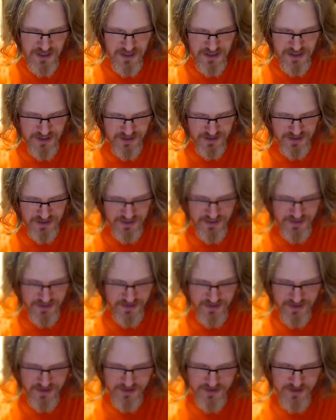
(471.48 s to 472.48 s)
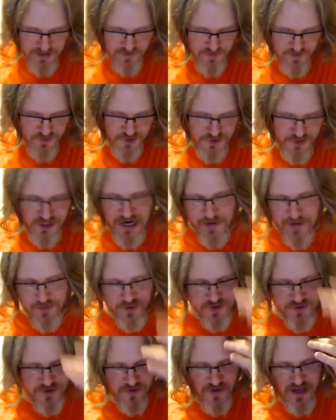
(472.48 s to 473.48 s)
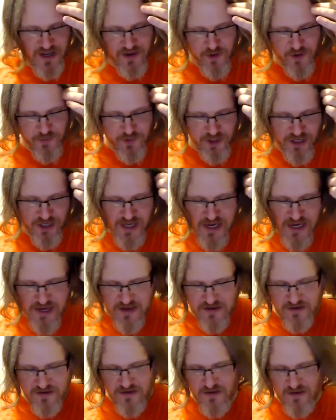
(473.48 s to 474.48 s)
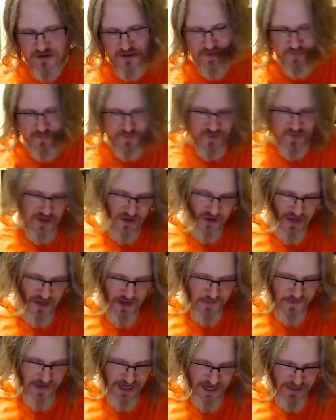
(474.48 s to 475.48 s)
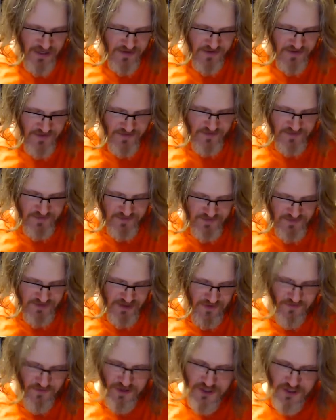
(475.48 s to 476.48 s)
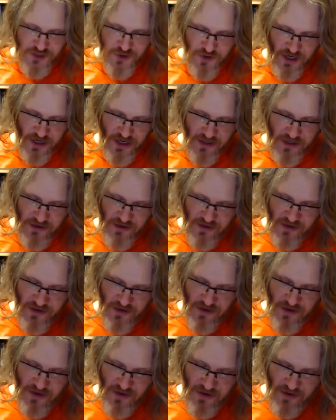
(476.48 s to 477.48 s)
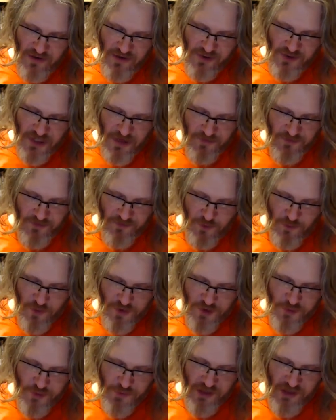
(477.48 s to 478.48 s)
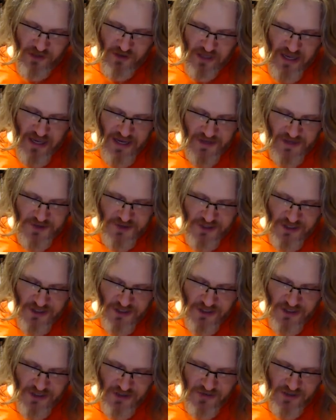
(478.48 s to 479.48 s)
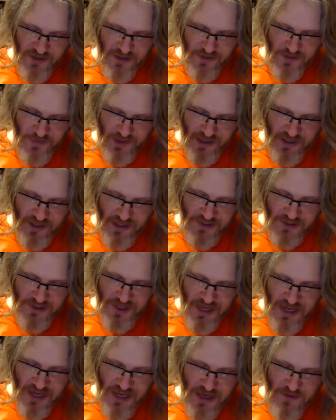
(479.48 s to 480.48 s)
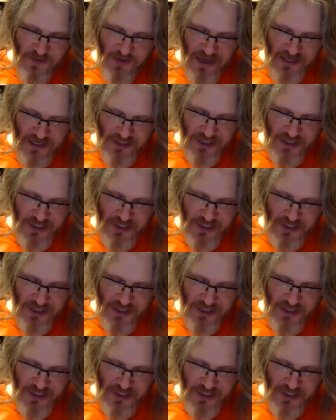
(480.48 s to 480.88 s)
and it covers the chapters of how to play, combat, adventuring, chapter 4 is spell casting, and then appendix A, magic